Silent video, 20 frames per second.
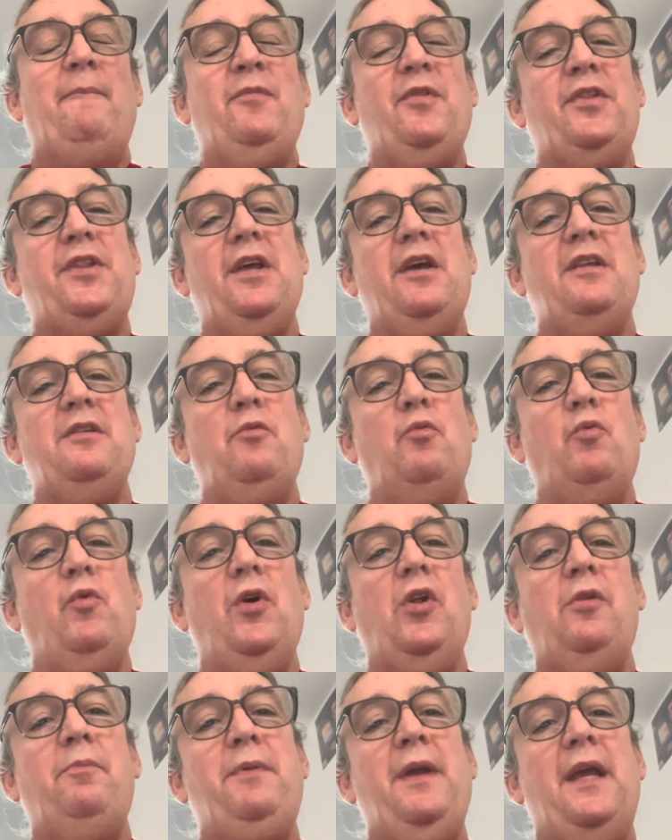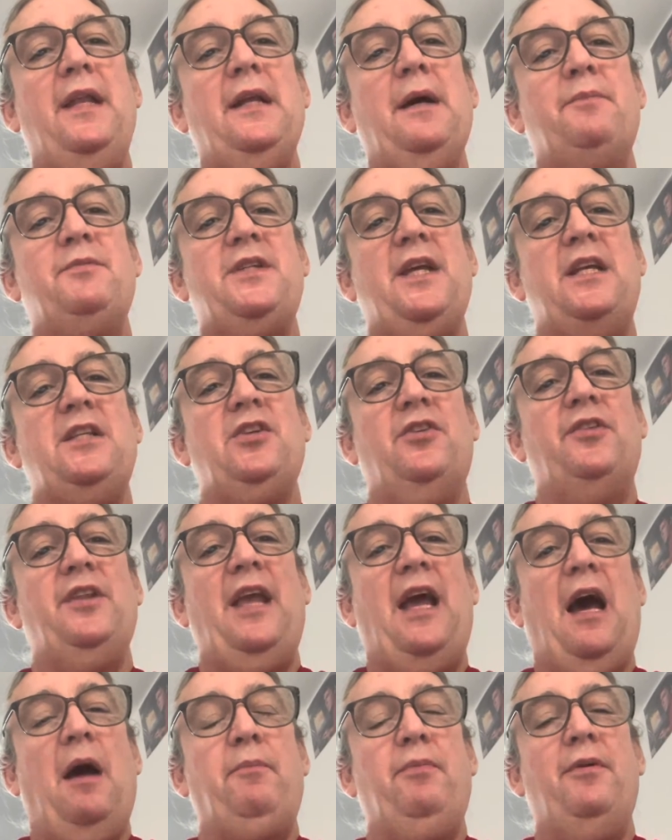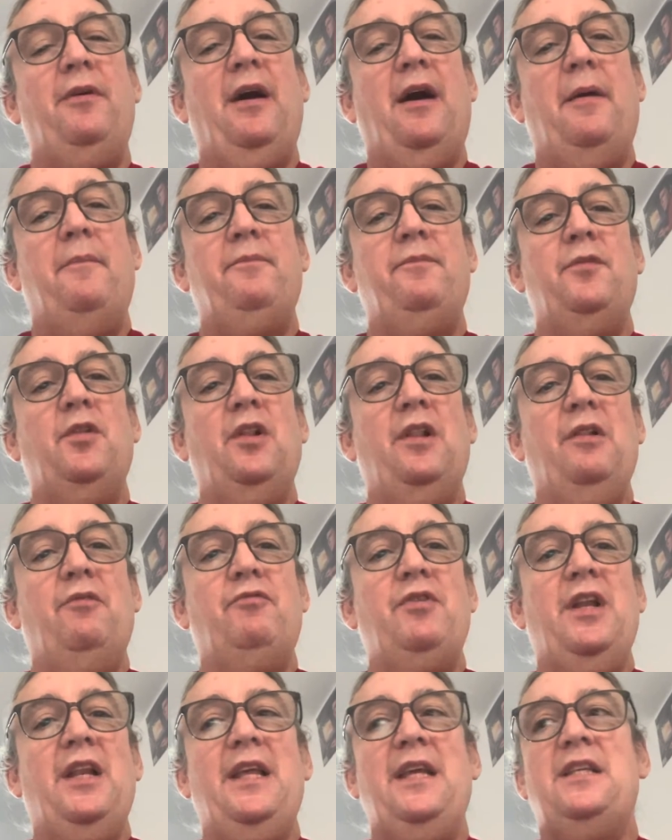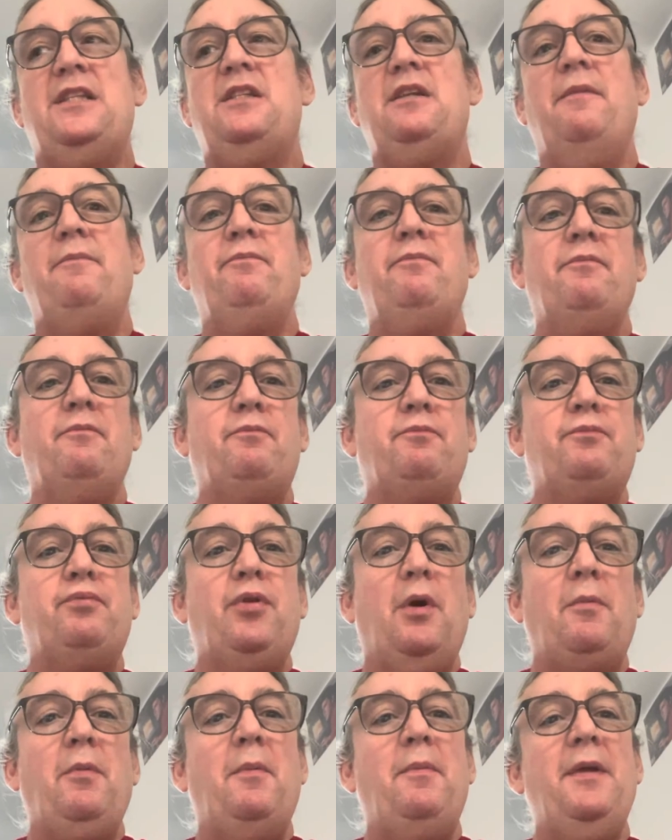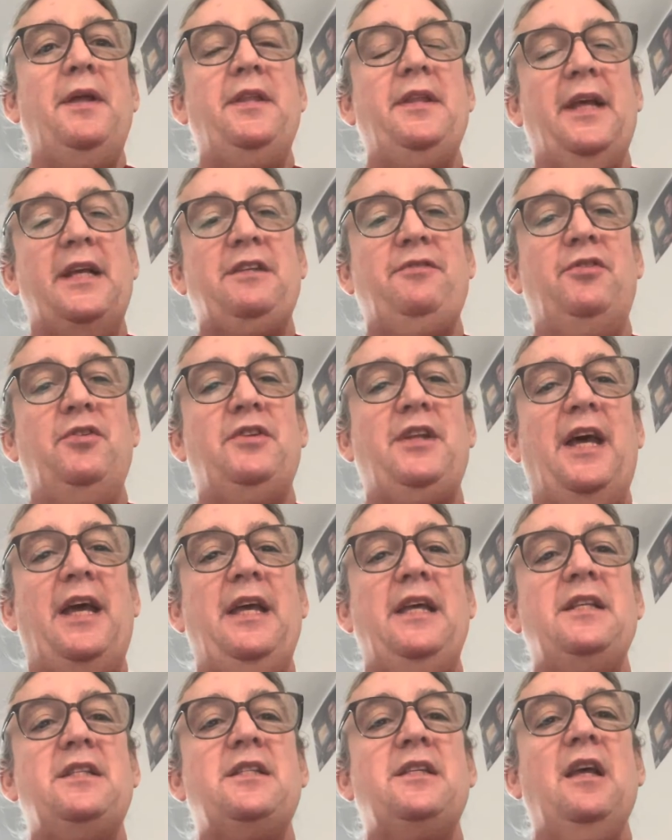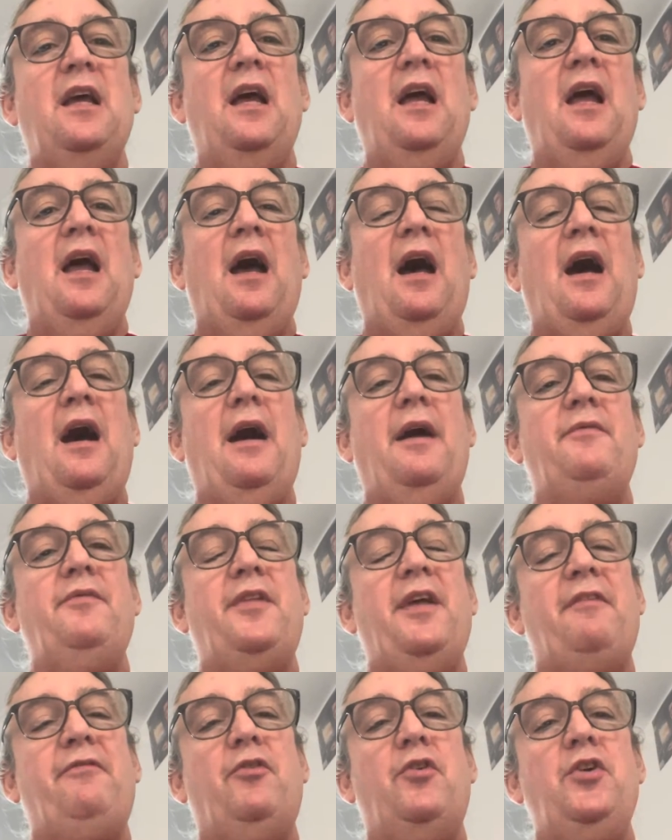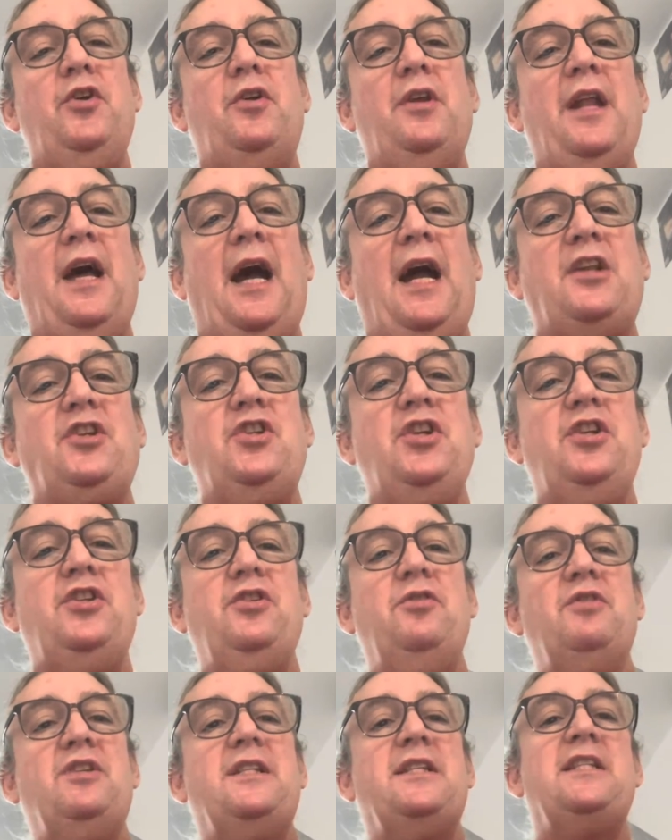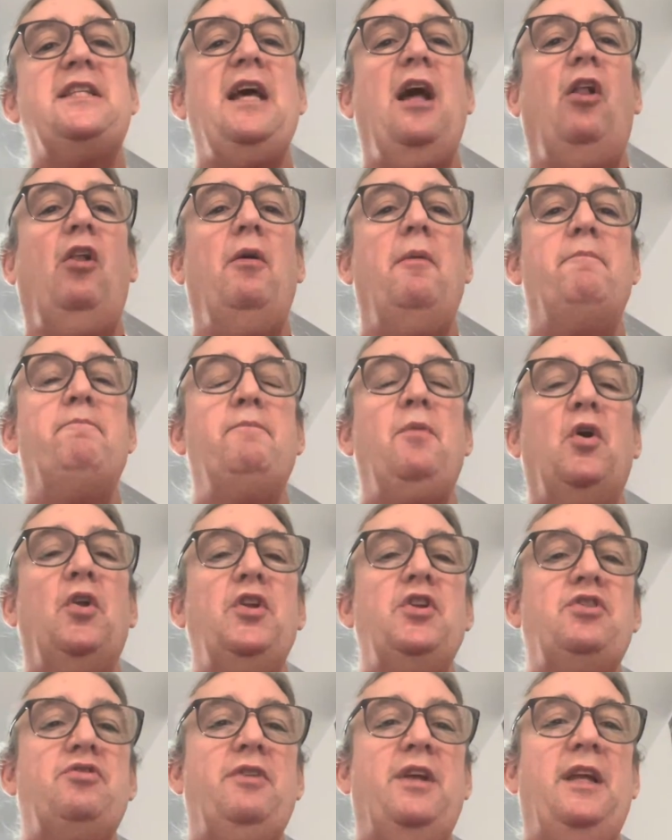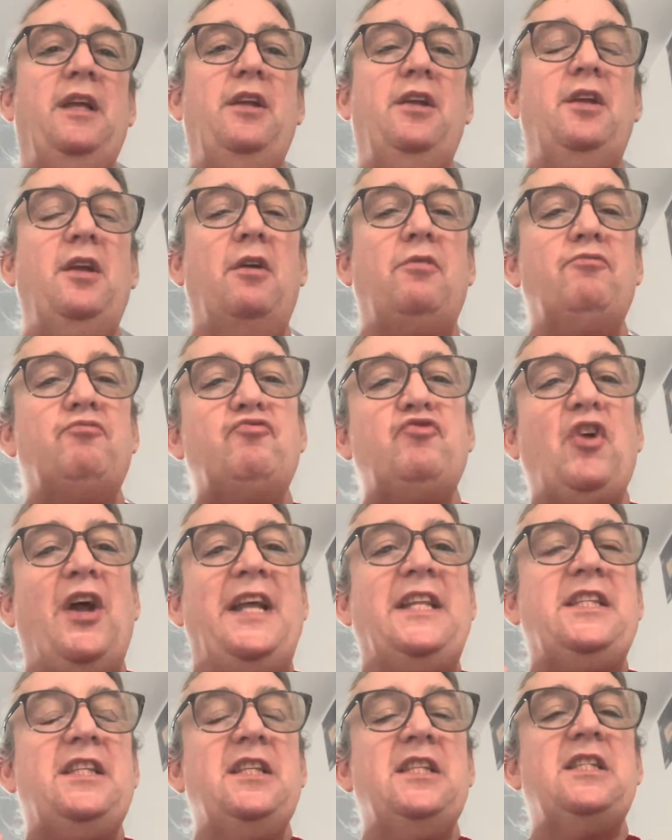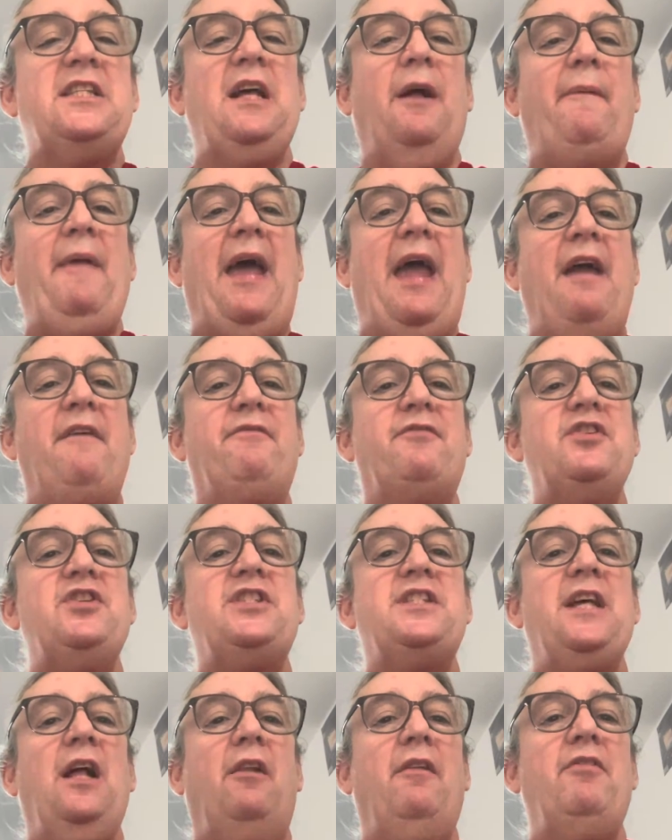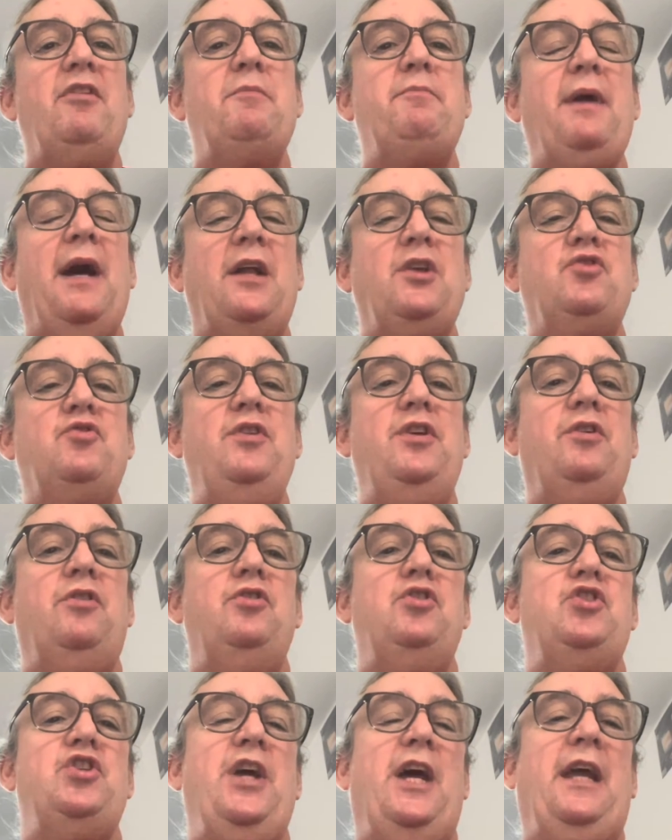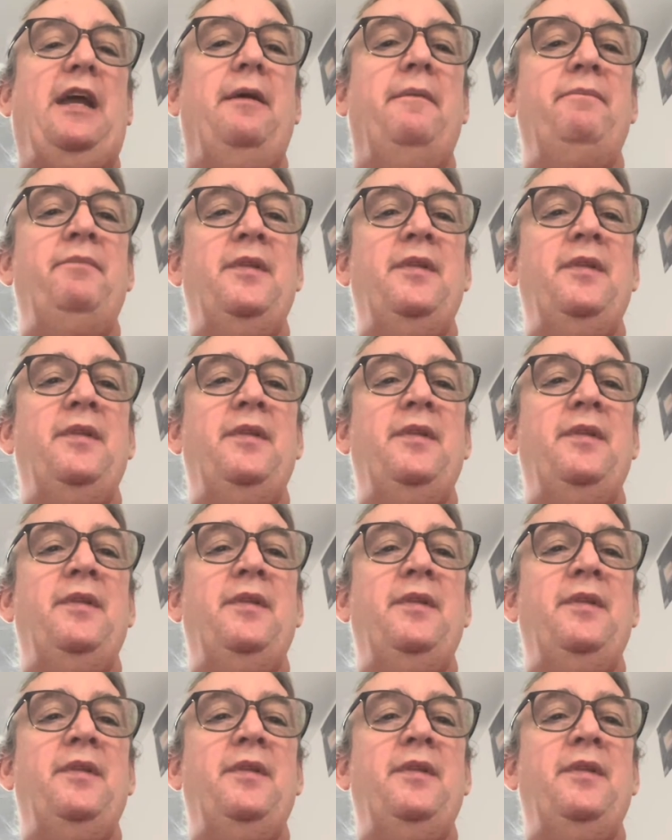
There will be an update on the app released probably in the next few days. And therefore, you can actually do cell monitoring. You can go right into the cell. Every cell of the battery you can check.